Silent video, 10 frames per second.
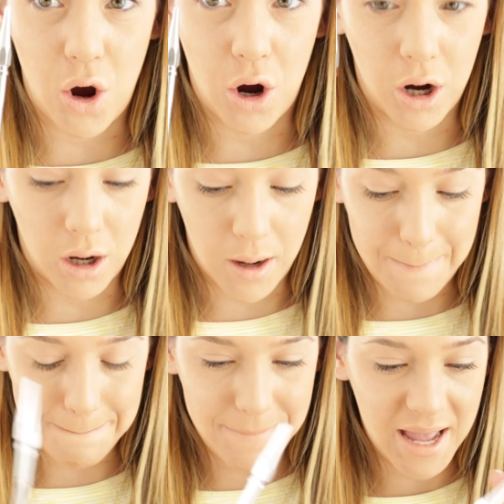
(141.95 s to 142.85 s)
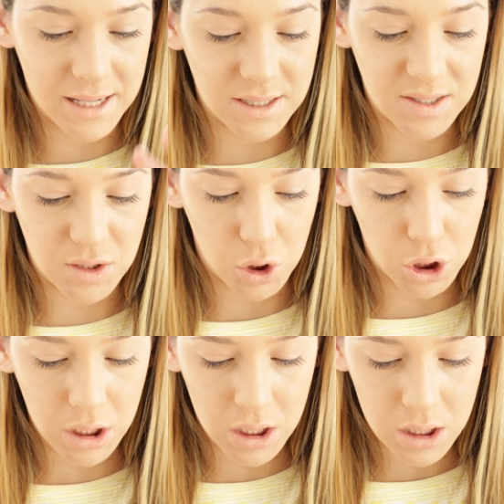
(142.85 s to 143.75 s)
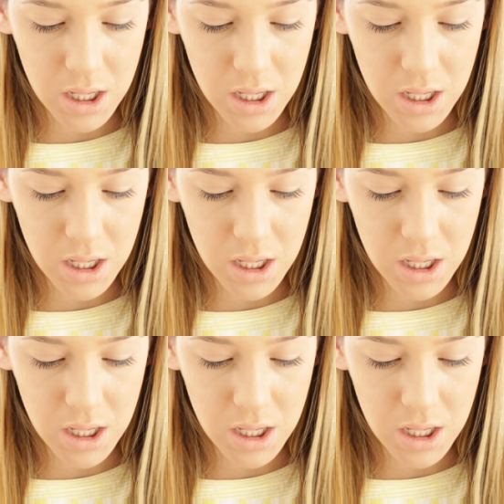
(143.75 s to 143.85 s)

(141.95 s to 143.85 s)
our pencil.